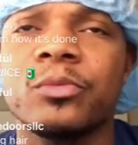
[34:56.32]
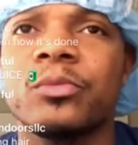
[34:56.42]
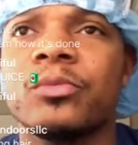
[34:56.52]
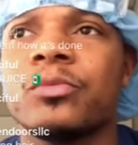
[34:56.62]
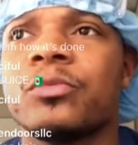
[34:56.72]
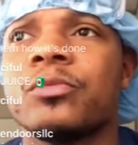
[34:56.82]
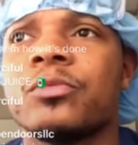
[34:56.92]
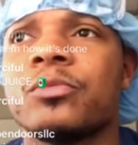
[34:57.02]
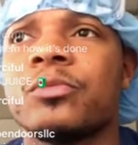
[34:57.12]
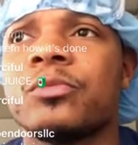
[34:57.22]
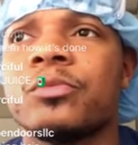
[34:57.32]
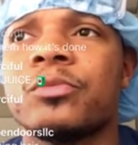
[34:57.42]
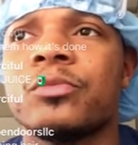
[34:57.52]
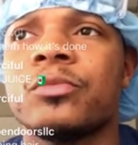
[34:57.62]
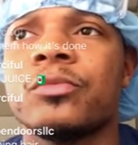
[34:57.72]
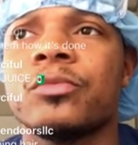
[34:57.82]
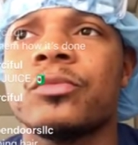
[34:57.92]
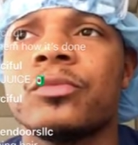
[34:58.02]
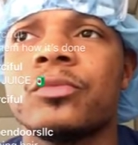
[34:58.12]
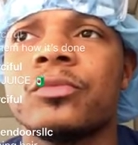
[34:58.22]

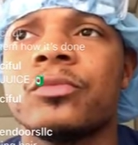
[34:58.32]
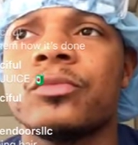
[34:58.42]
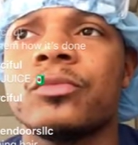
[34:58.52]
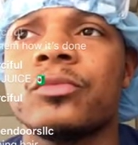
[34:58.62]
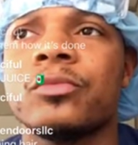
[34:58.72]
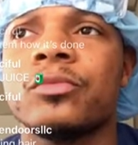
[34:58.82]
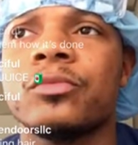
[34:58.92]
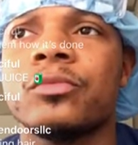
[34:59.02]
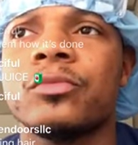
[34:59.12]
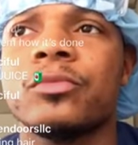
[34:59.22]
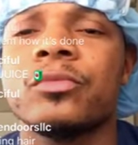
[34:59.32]
(not speaking)